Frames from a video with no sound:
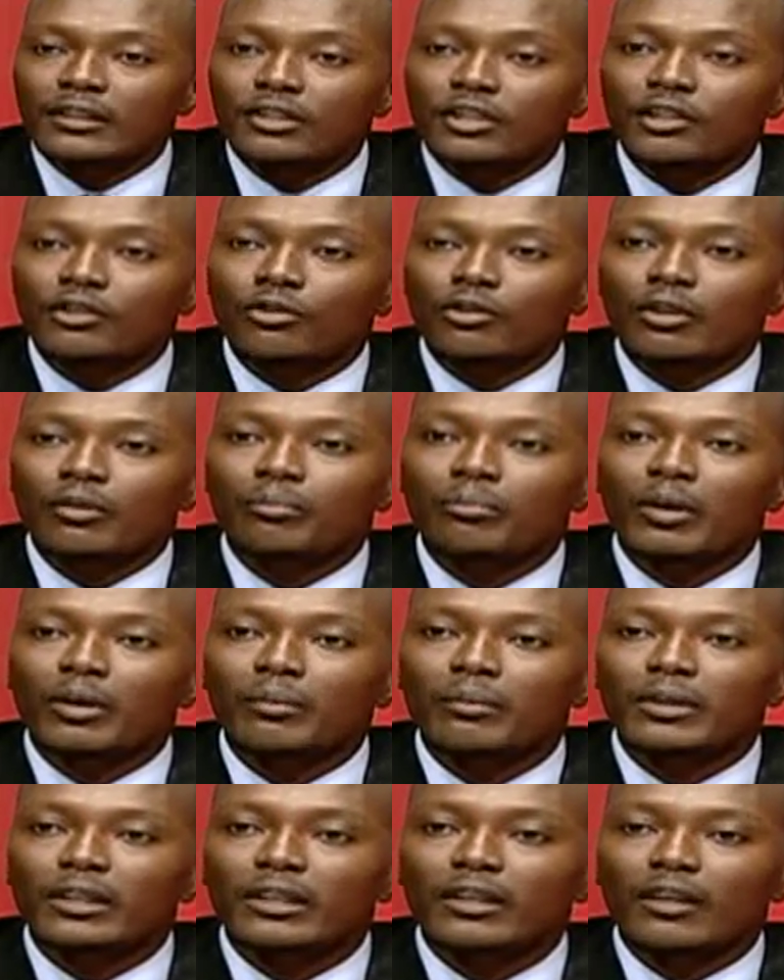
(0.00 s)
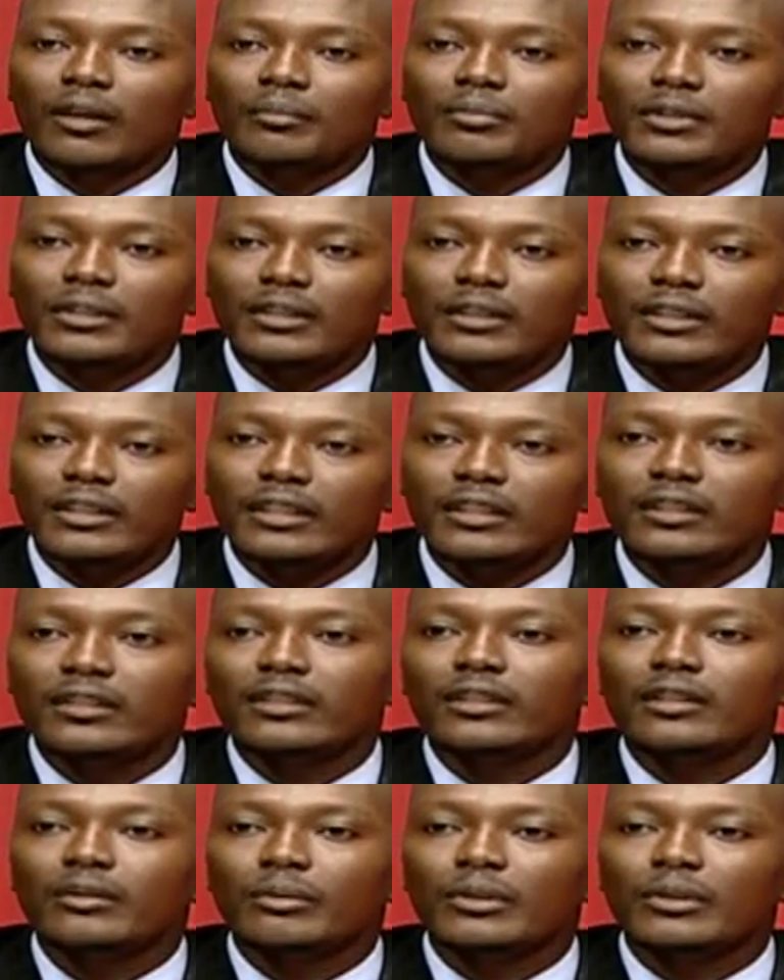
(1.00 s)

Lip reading: general public up to date